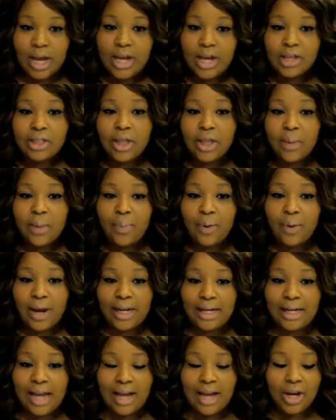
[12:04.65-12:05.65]
So
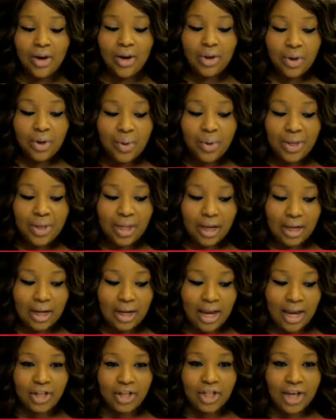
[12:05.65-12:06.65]
Brandy, I know you're within
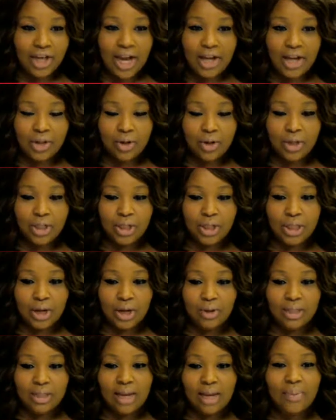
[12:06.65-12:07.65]
educational
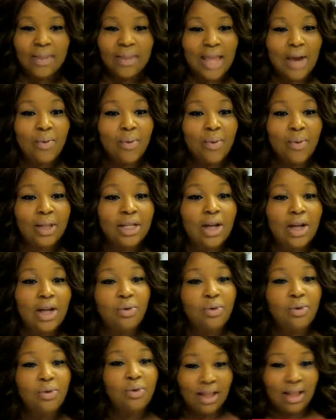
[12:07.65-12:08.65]
consulting, but they really don't
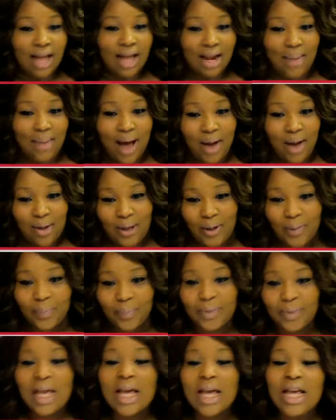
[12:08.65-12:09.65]
know a lot about you.
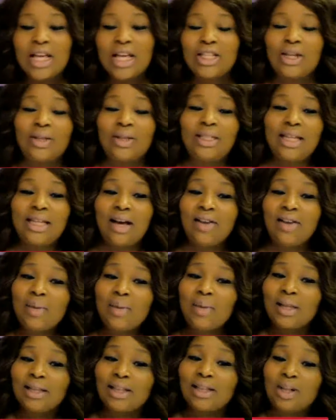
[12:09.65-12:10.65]
So okay. Tell
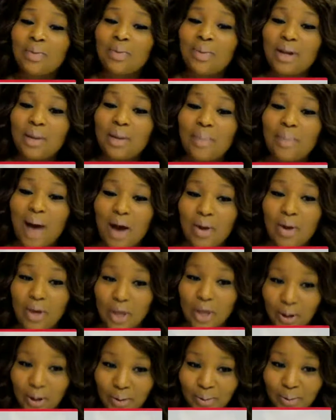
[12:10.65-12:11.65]
them a little bit about
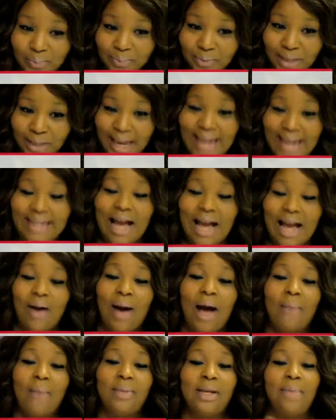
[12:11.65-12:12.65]
you and now
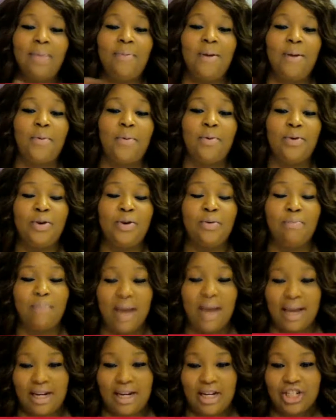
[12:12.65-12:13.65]
how many people you
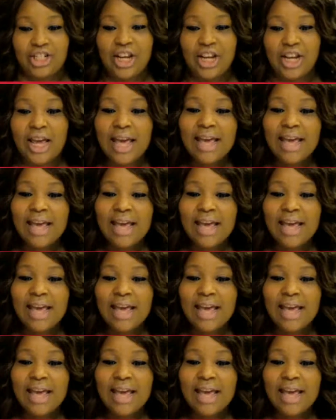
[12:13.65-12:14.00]
manage.